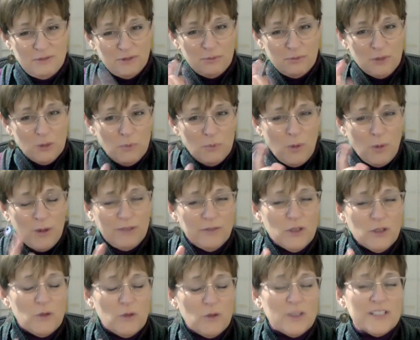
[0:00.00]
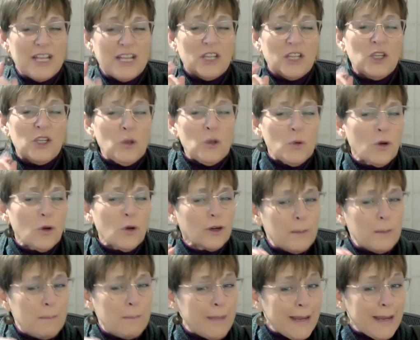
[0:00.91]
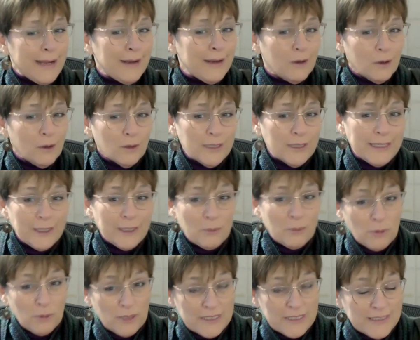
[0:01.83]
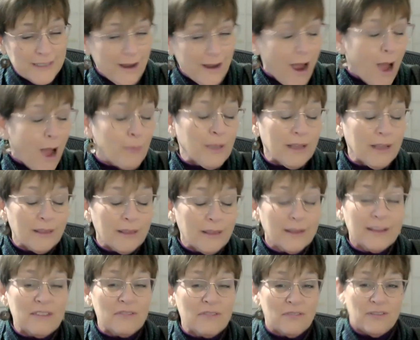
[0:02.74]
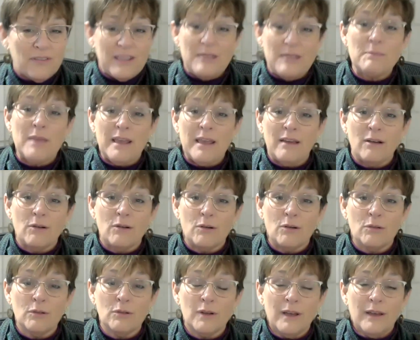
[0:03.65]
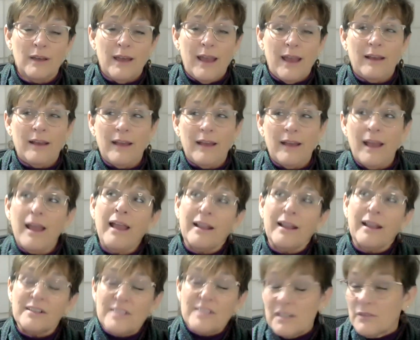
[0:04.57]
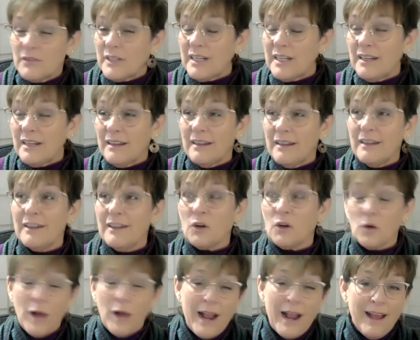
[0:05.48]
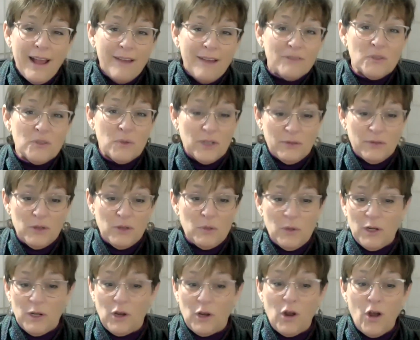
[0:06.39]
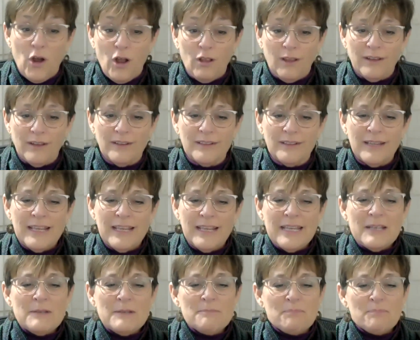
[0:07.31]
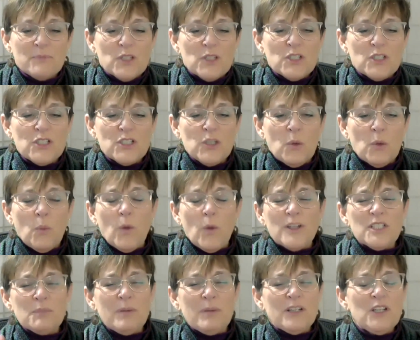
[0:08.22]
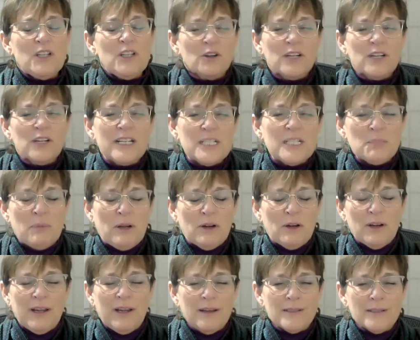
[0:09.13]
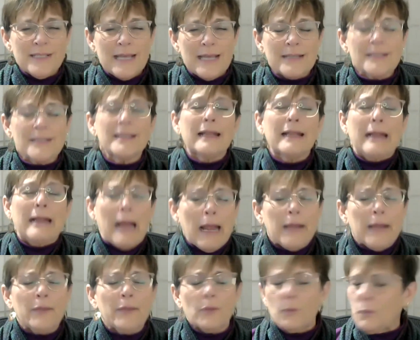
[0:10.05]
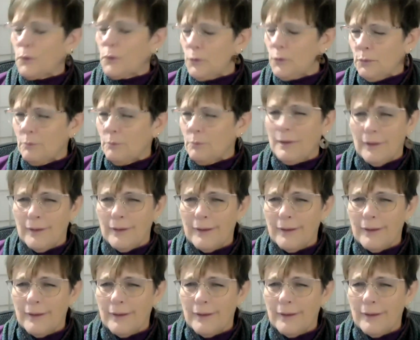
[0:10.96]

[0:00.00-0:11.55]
from your point of view is that you are a male in a predominantly female activity, craft, whatever you want to call it. So what's been your experience as the guy in the room?